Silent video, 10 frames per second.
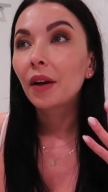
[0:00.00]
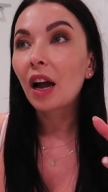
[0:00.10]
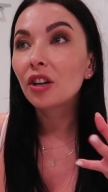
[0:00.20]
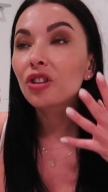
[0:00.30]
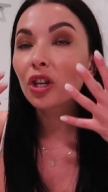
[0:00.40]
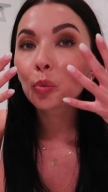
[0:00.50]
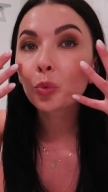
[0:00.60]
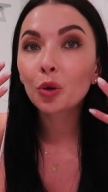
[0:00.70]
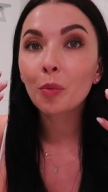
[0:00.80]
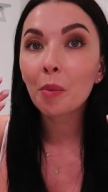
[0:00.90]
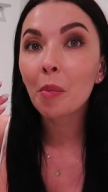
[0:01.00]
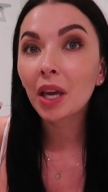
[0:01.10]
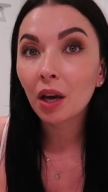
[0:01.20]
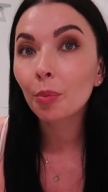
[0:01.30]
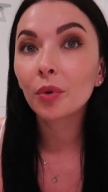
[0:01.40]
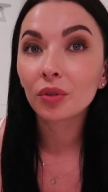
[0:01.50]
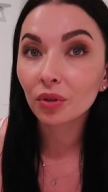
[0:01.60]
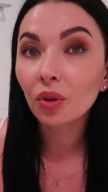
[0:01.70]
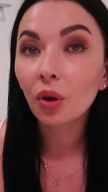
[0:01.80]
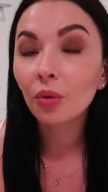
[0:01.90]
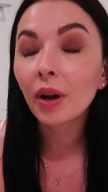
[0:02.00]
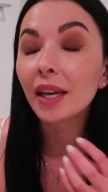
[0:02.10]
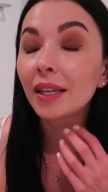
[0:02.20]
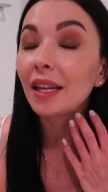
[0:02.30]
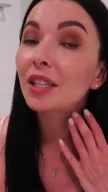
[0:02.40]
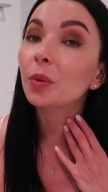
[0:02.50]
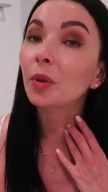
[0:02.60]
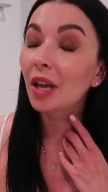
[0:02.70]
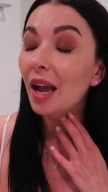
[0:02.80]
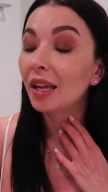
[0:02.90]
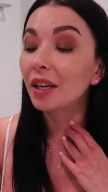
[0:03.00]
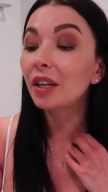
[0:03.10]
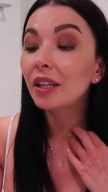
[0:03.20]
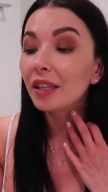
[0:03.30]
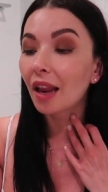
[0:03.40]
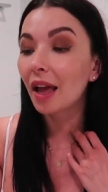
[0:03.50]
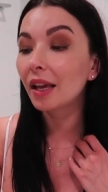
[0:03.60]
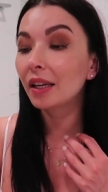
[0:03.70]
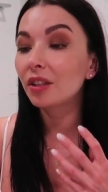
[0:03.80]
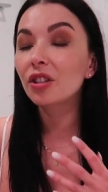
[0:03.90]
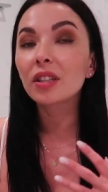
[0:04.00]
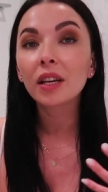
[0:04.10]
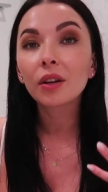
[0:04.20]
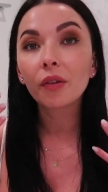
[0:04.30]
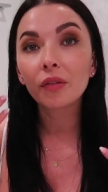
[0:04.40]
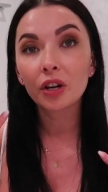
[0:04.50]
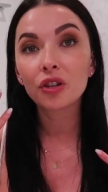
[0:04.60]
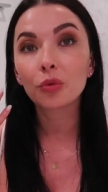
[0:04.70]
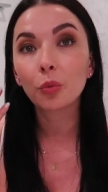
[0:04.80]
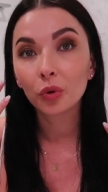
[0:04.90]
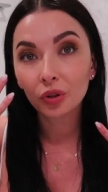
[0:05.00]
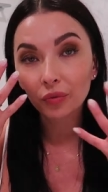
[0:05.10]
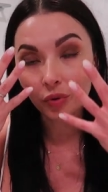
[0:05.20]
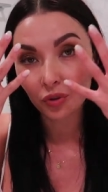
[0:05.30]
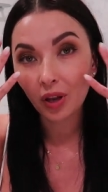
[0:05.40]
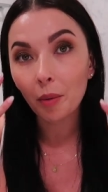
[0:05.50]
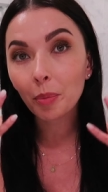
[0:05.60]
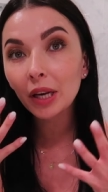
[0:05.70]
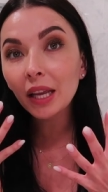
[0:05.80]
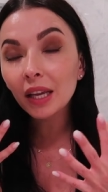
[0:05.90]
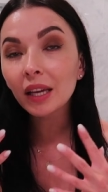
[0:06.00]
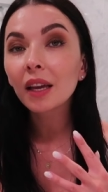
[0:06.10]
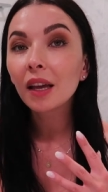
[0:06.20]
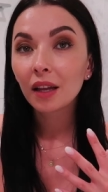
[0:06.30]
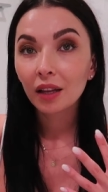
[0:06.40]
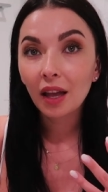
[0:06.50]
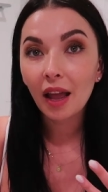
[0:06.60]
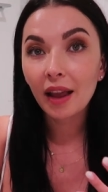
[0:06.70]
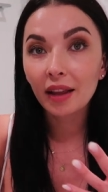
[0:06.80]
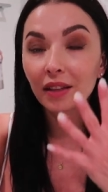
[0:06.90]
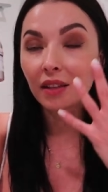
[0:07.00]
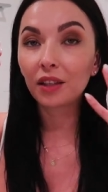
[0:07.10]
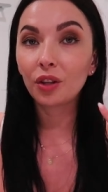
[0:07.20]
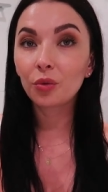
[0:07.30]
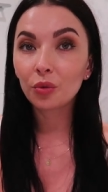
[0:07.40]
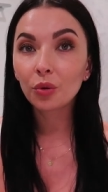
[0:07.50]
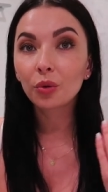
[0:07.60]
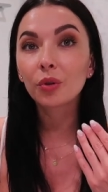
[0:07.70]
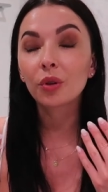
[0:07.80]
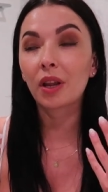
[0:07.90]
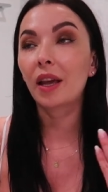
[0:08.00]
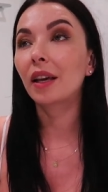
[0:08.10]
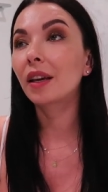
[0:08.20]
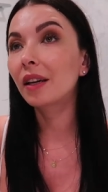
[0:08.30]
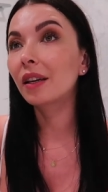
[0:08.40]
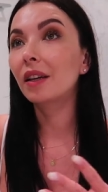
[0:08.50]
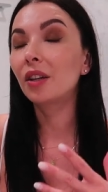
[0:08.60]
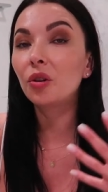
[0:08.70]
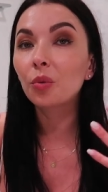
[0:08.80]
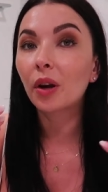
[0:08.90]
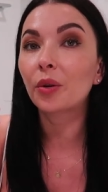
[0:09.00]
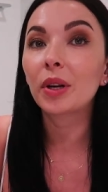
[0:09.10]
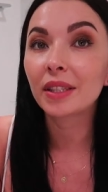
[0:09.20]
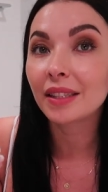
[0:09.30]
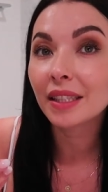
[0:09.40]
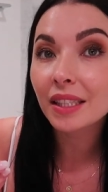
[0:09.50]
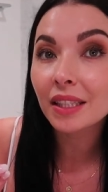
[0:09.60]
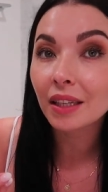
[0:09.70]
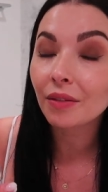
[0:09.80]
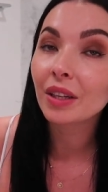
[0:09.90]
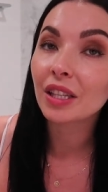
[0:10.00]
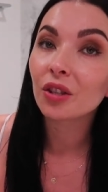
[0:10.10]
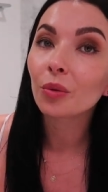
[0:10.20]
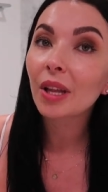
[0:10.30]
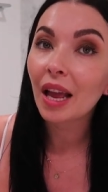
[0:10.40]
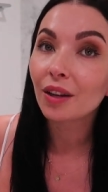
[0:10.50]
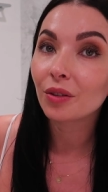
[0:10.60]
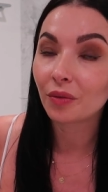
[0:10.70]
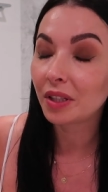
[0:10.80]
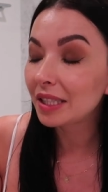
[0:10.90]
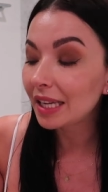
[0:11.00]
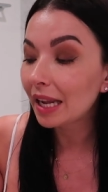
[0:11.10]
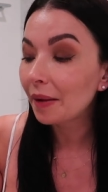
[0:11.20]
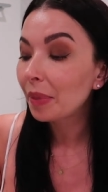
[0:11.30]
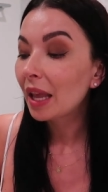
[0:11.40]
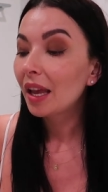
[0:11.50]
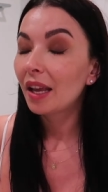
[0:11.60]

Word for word: I just put my makeup on glow and that's what I really like. It just like refresh what was happening and you look like you are rested, even it's on the end of the day.